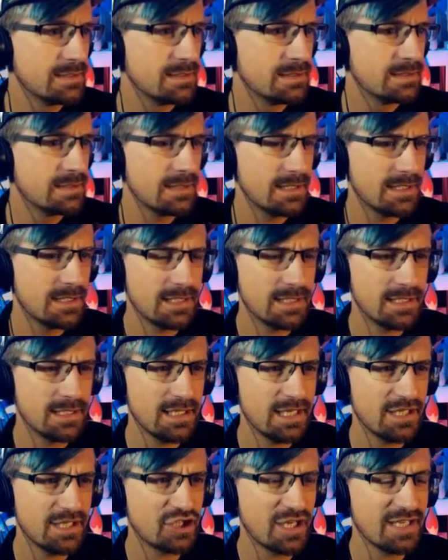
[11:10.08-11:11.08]

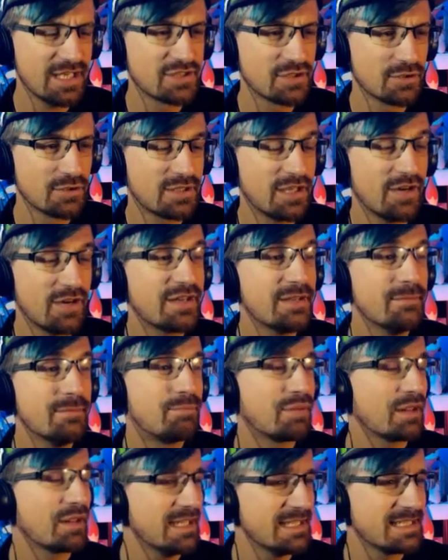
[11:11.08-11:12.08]
A chainsaw covered in
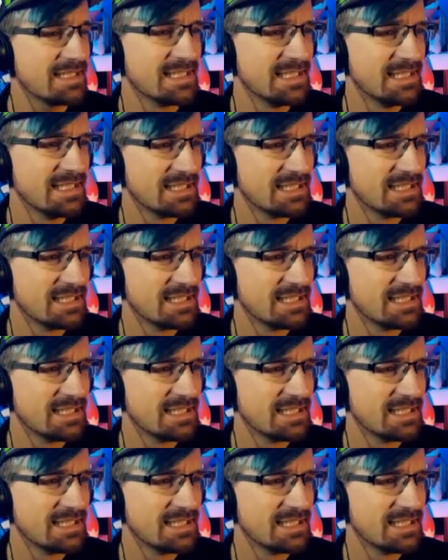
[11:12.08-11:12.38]
blood.